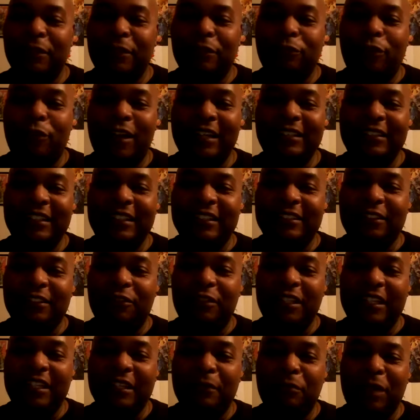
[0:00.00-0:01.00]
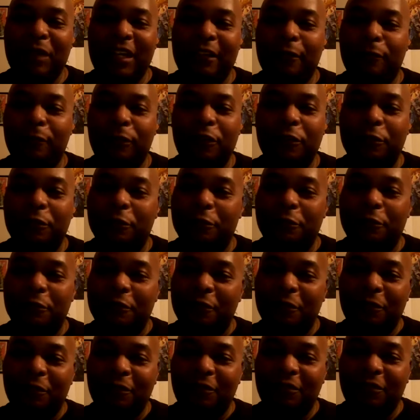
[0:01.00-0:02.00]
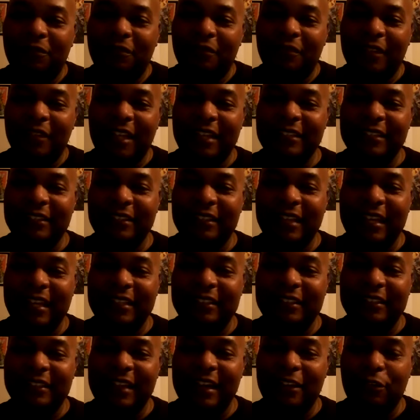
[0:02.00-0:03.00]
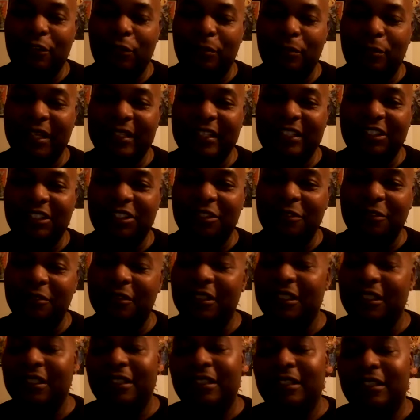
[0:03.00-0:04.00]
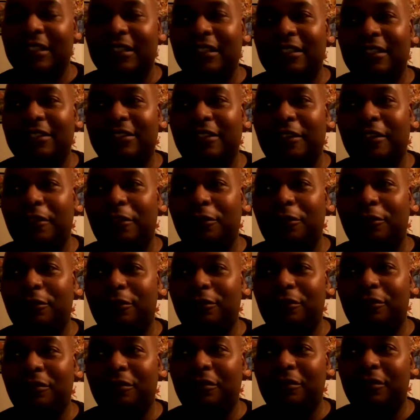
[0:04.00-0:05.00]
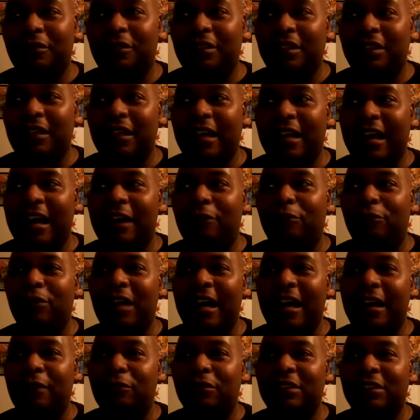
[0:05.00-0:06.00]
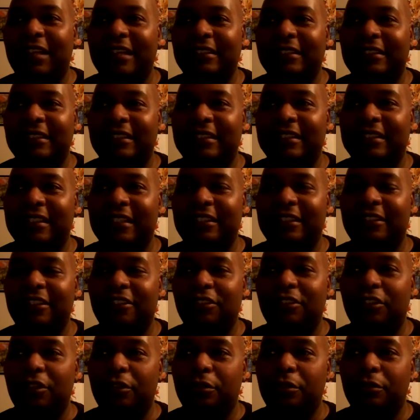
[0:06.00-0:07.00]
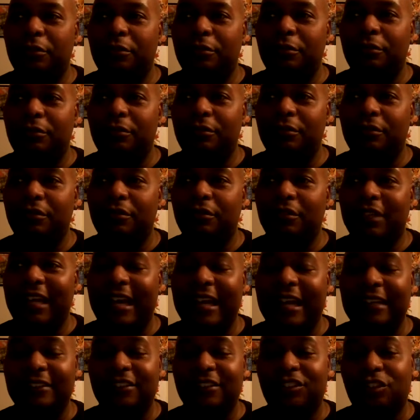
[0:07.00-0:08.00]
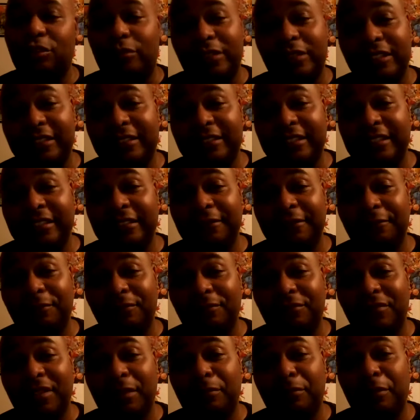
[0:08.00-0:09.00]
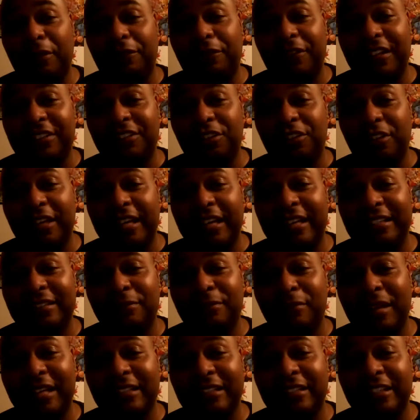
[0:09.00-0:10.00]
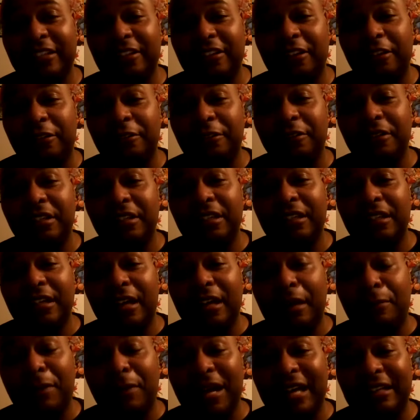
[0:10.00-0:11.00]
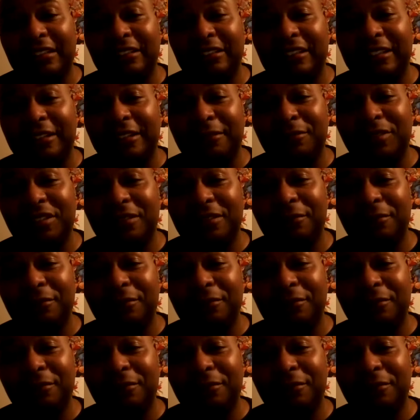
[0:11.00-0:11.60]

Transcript: writing it, so he can make them cool. That's not going to be an issue. So I would like to see the new X Trinity, Professor X, Magneto, Apocalypse.